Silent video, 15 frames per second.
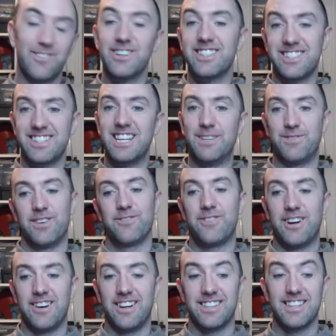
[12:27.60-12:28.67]
it was cheap in
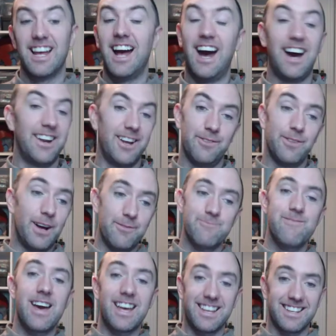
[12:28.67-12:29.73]
fairness and I'm
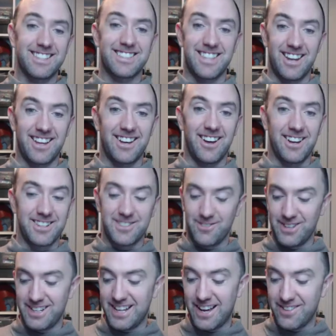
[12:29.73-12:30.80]
amazed that I got it to
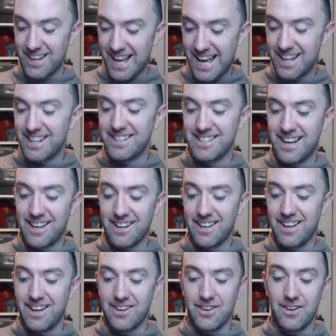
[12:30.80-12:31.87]
read out any
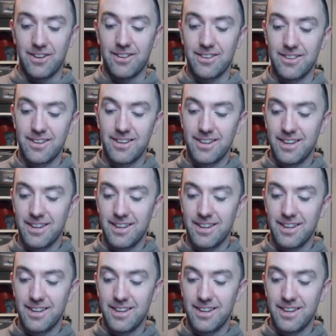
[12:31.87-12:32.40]
data at all.